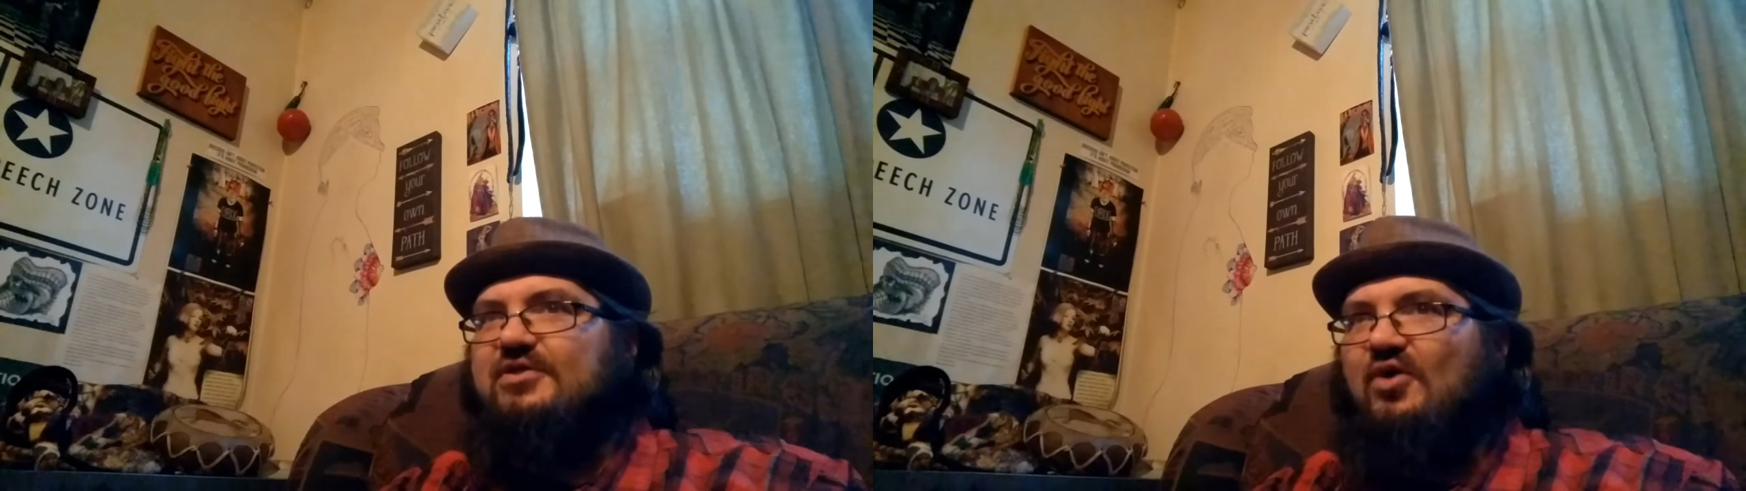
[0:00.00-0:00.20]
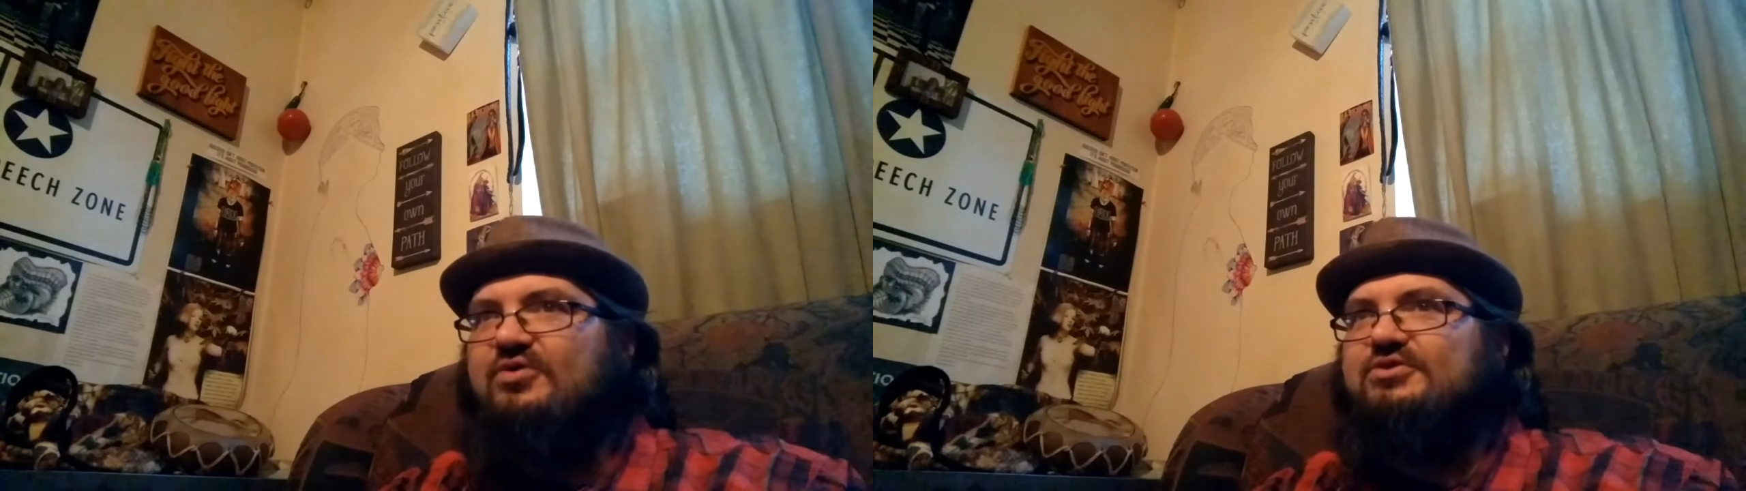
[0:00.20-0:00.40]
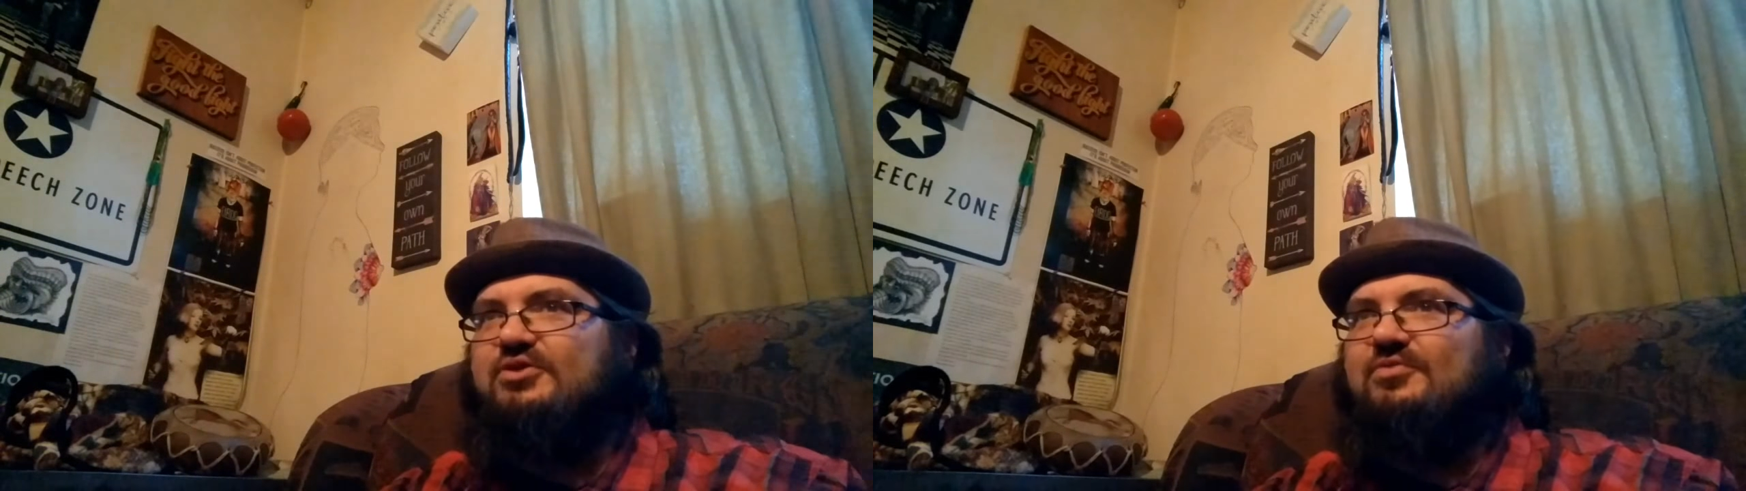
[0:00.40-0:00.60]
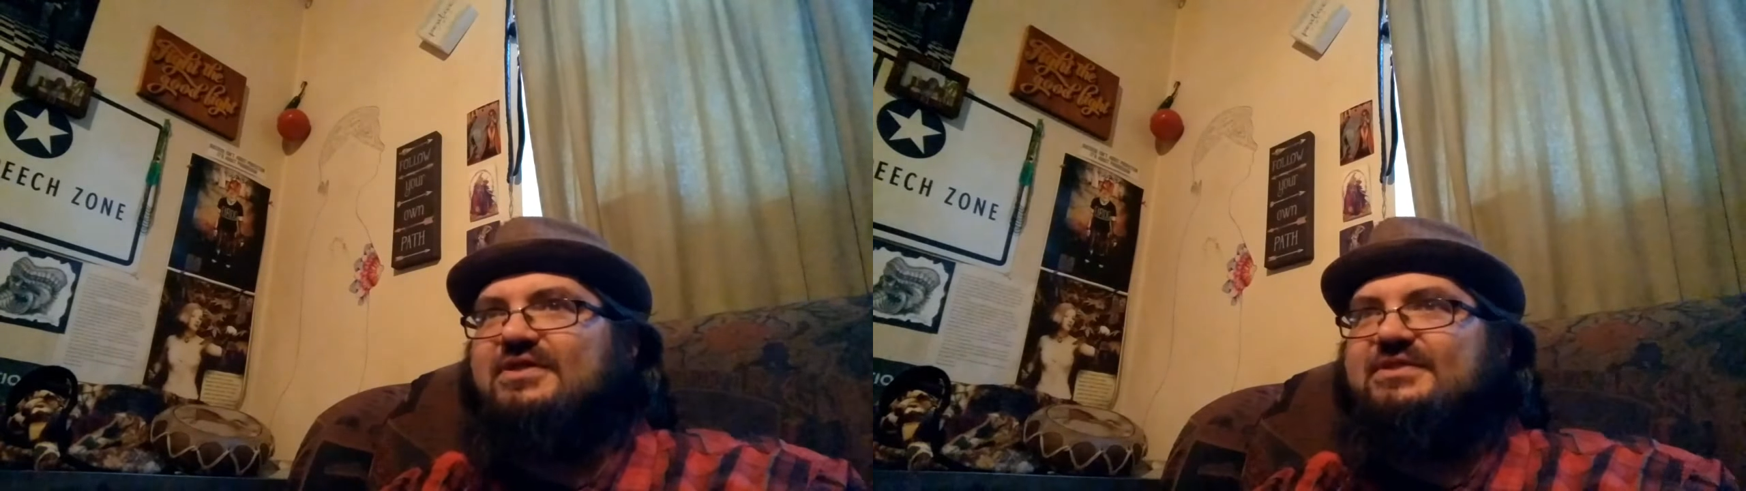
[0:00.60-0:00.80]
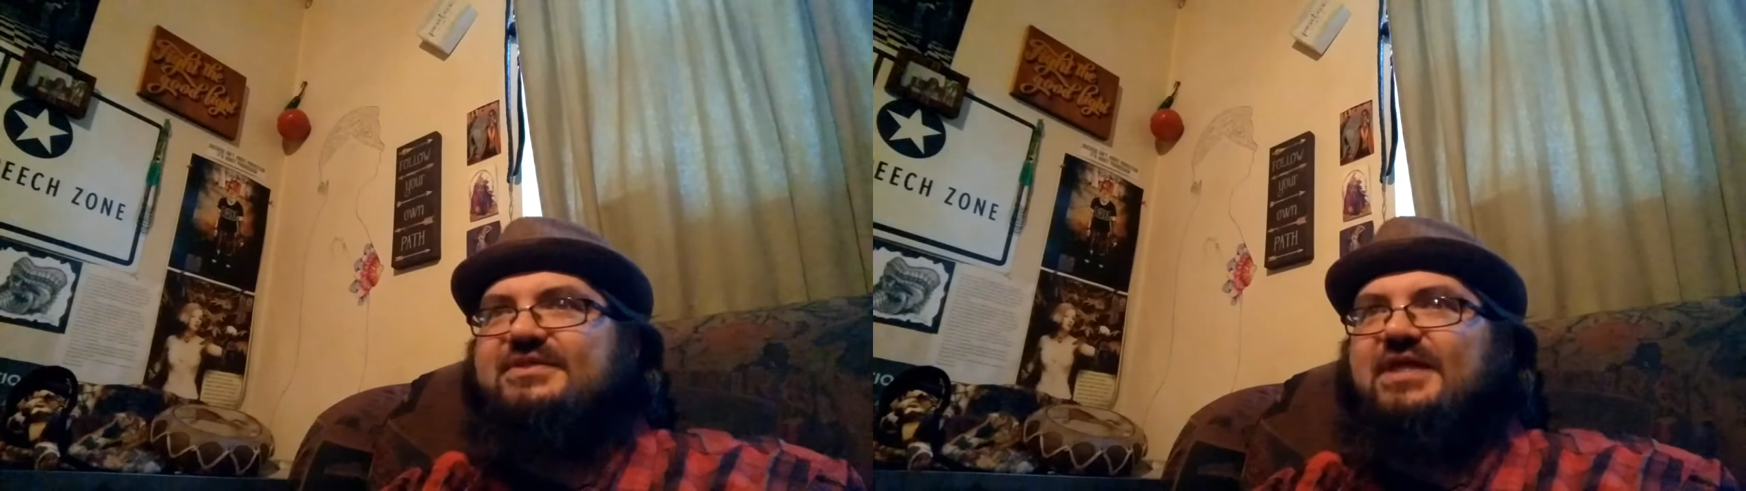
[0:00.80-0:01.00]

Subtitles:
All you're doing is